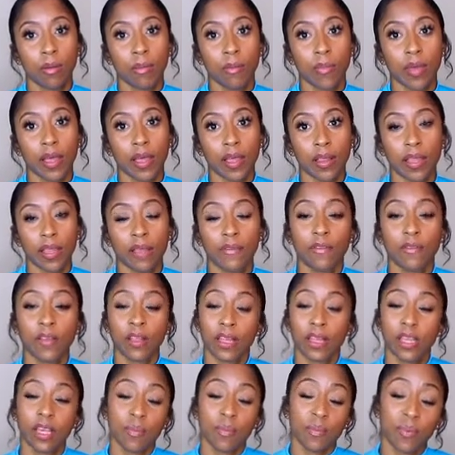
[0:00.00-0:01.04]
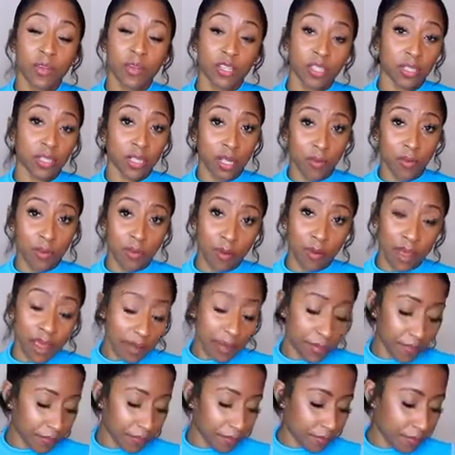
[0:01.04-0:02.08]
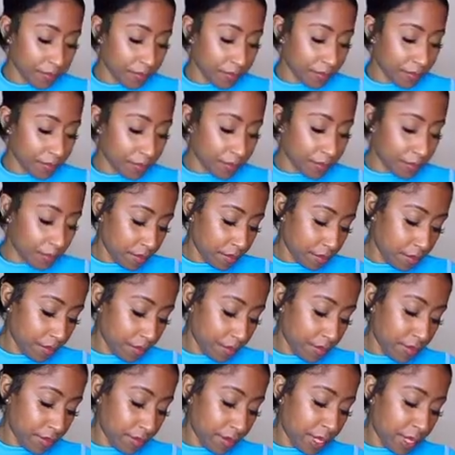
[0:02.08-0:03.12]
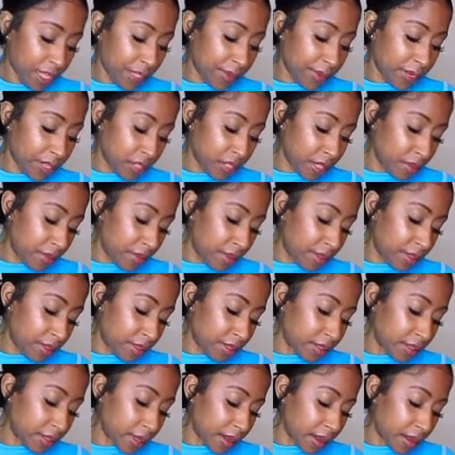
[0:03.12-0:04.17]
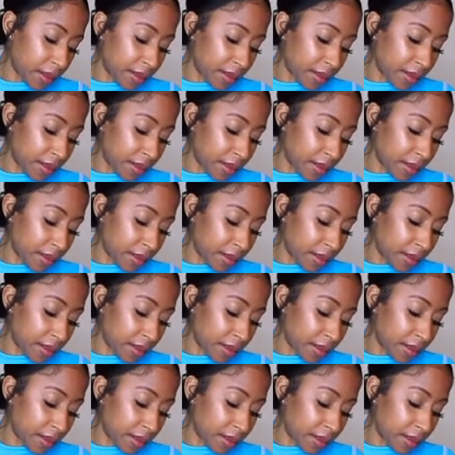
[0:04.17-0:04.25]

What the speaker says: But they feel like you're pushing them away. Especially with this